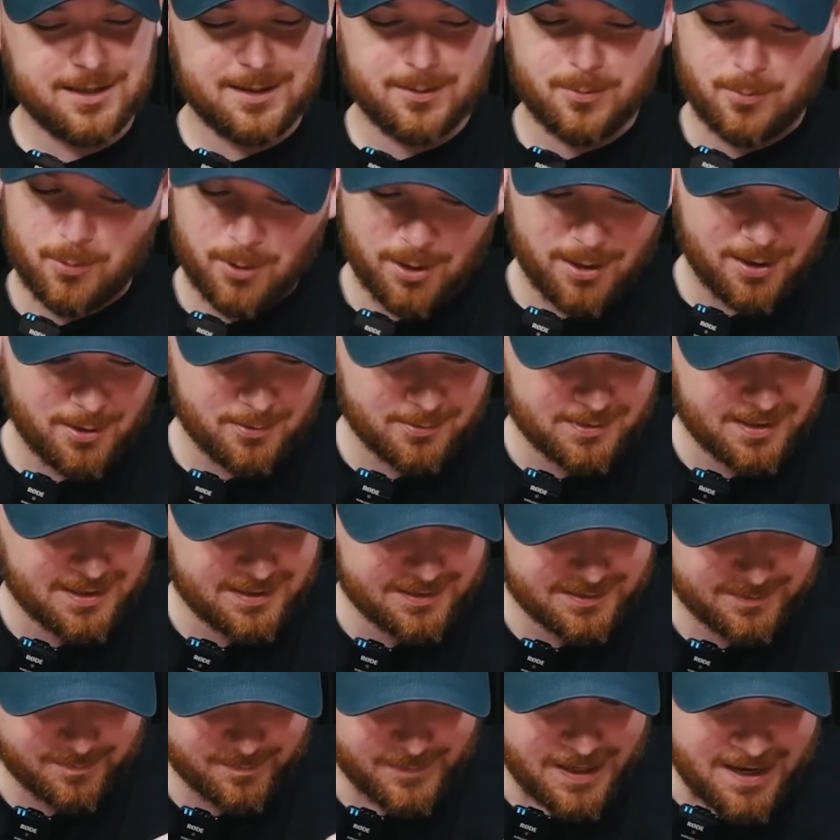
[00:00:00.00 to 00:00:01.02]
One of those
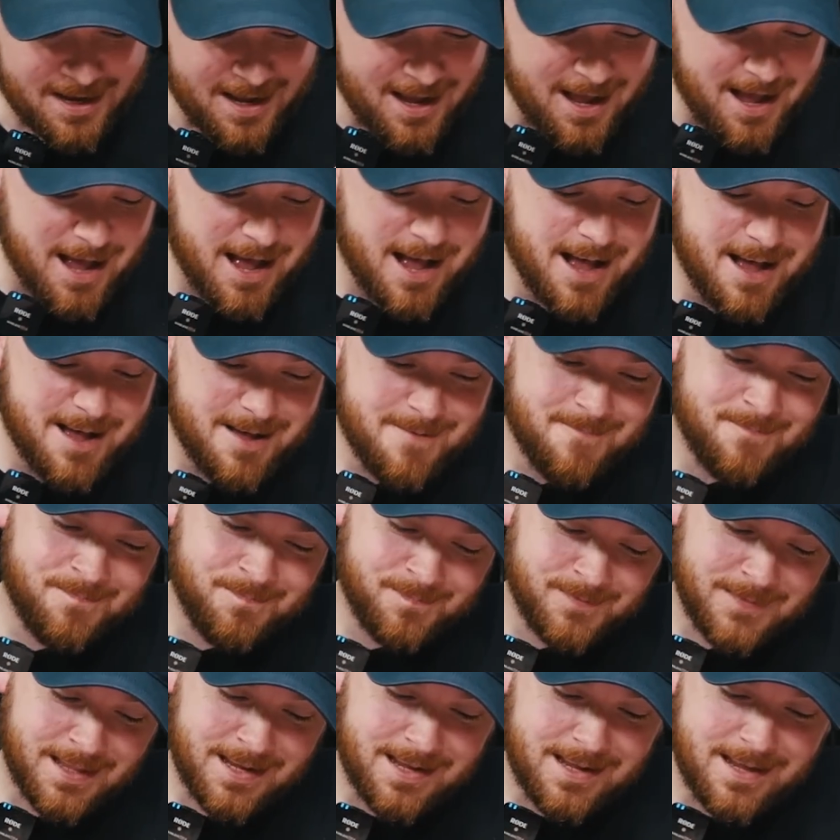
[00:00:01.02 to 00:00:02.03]
things.
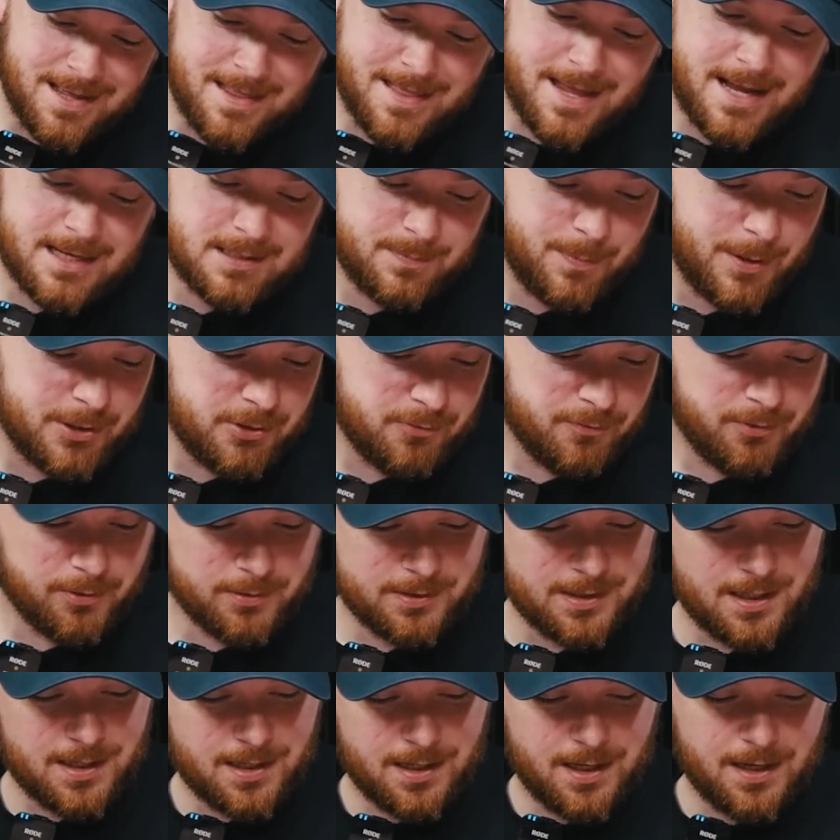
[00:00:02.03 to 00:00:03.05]
Their special
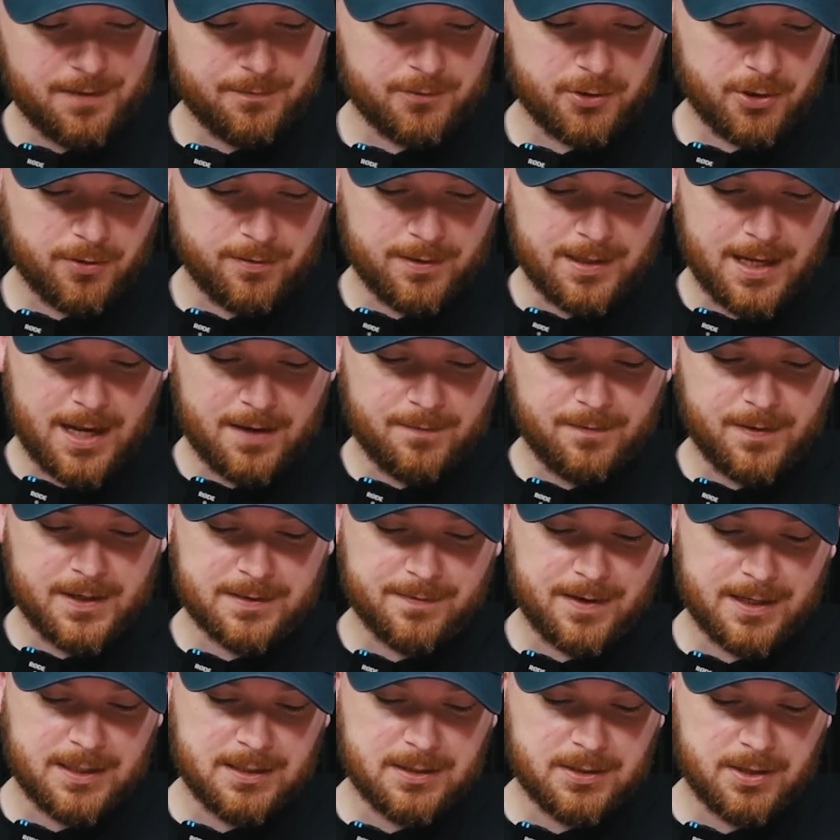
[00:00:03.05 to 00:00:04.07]
rules are, if during the end
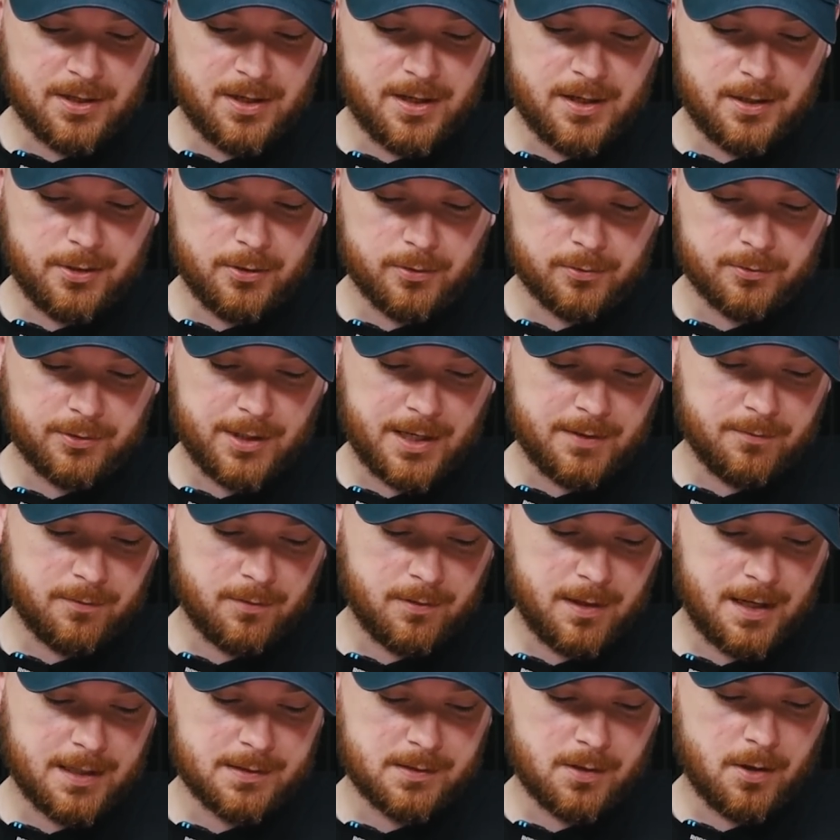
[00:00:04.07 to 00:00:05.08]
phase of any turn, your
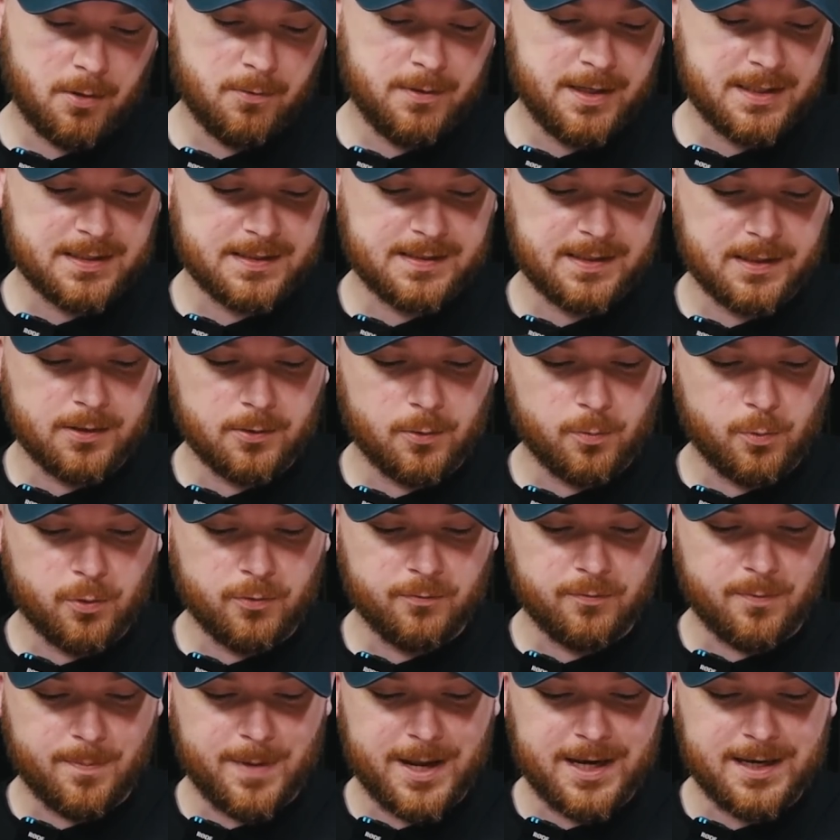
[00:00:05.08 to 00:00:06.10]
general has only a single
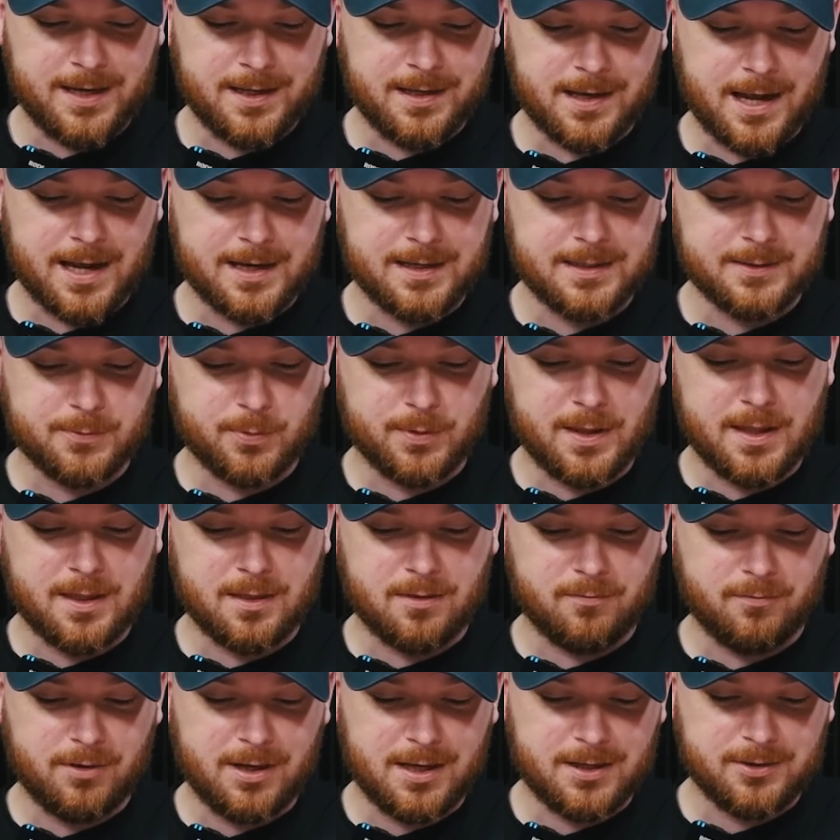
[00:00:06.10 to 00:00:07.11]
wound remaining and is within
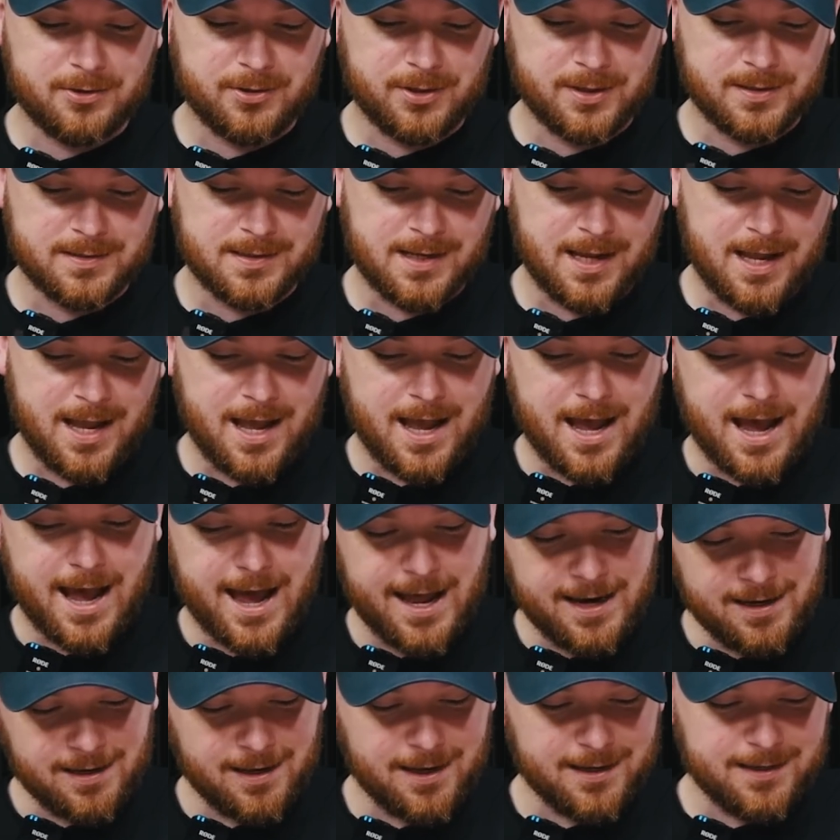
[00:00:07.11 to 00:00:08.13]
3 inches
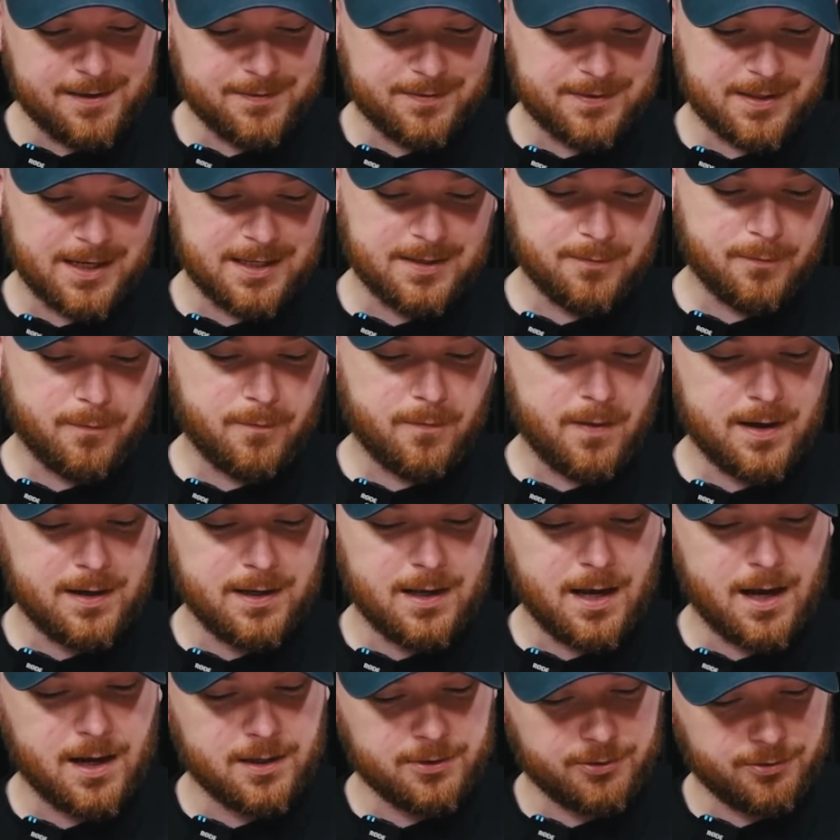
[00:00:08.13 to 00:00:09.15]
and line of sight of a
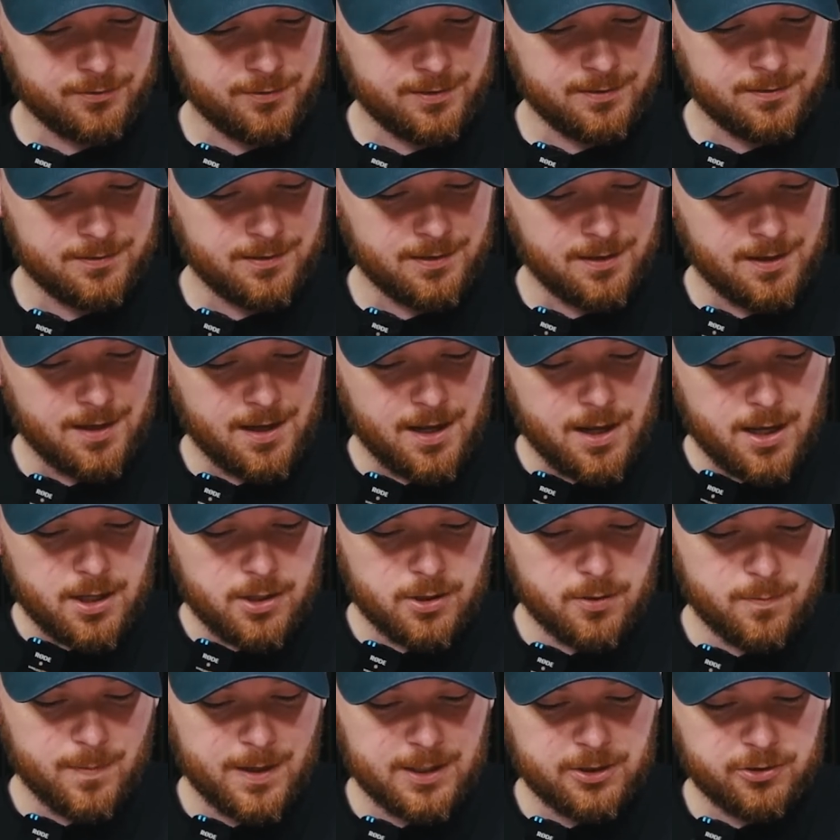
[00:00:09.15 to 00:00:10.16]
friendly Hasharin,
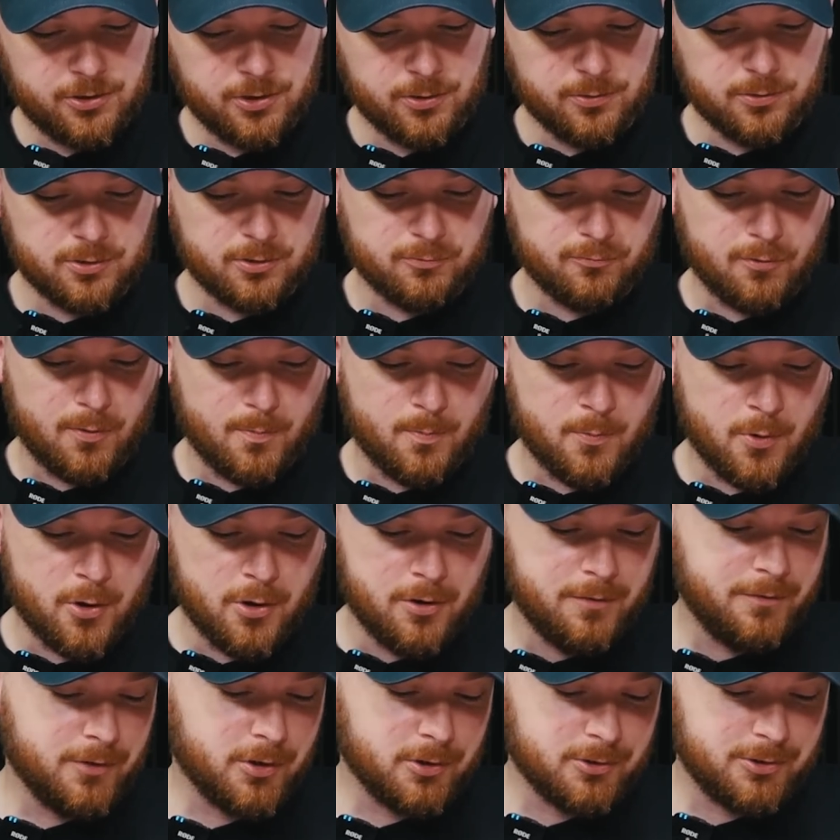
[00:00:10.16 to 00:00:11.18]
you may choose to
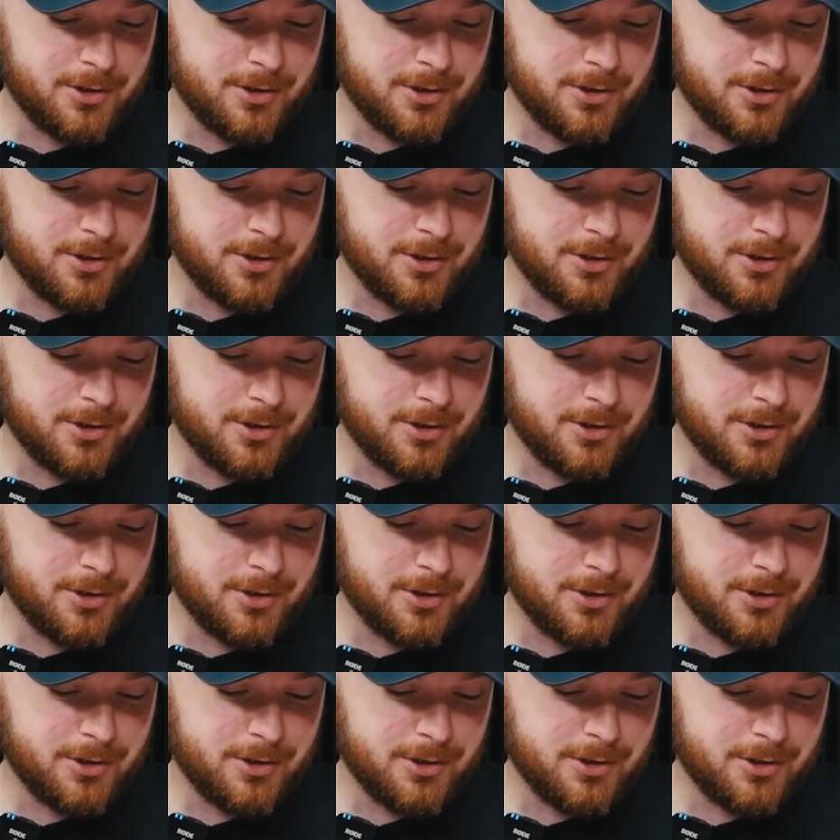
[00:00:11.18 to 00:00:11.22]
remove your